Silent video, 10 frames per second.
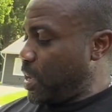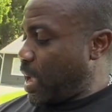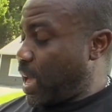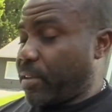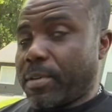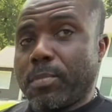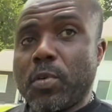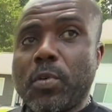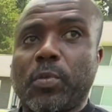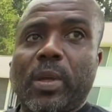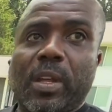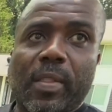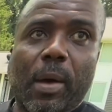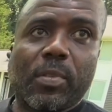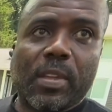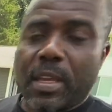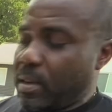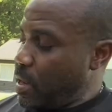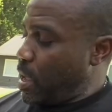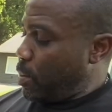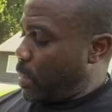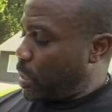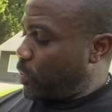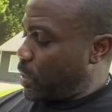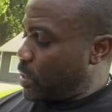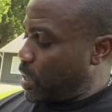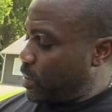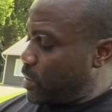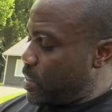And if it moves, we know that was it. But if it does